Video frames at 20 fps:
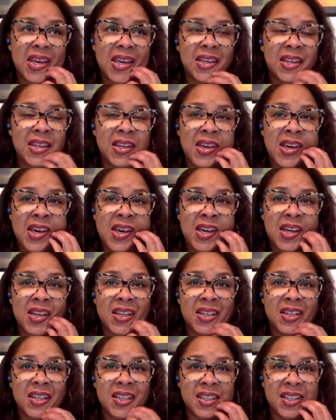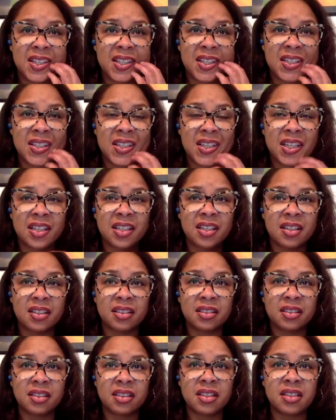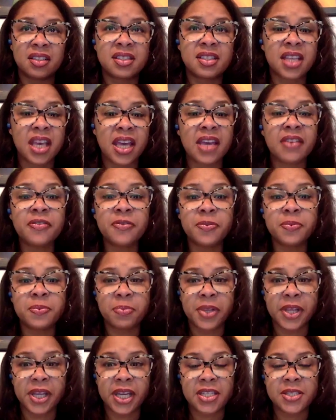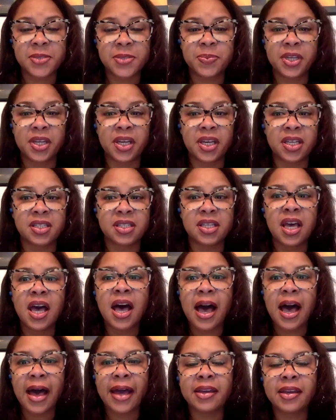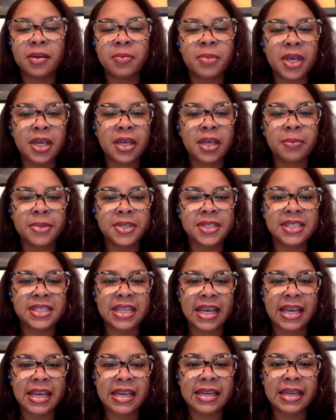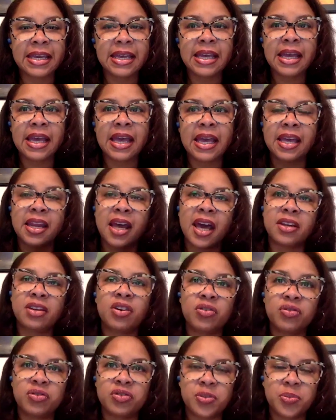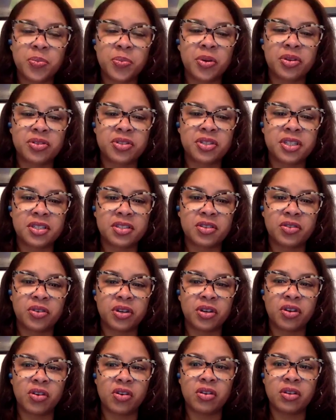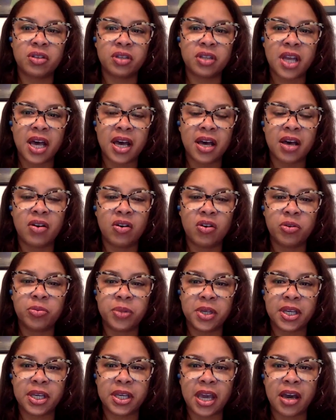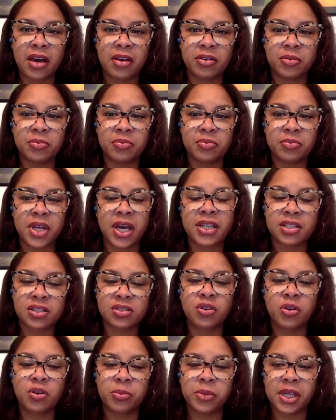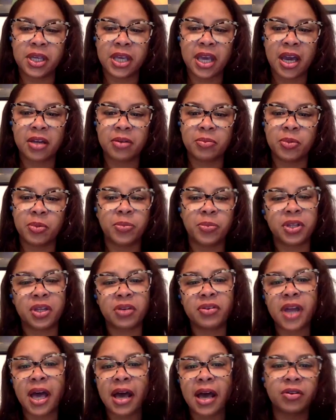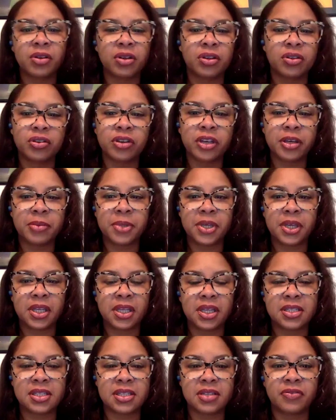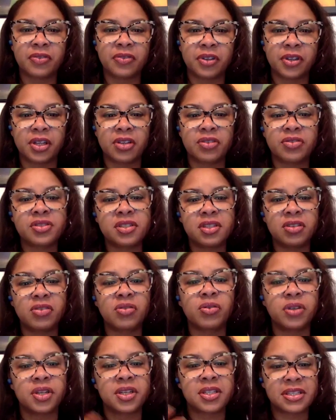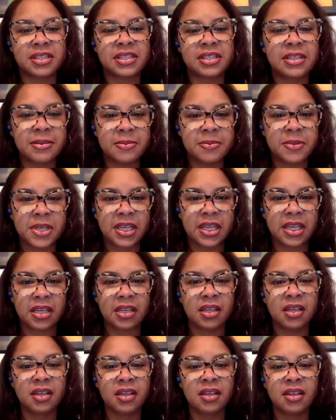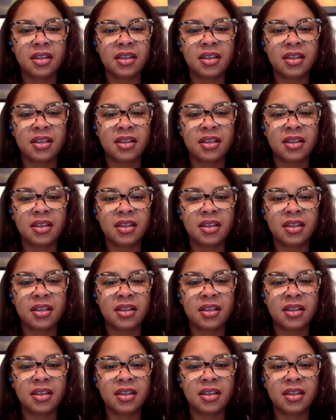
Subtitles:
and a safe place, because I can make a mistake and I know this person is going to not hold me accountable, not just hold me accountable, but they're not going to look at me any different. They're still going to see me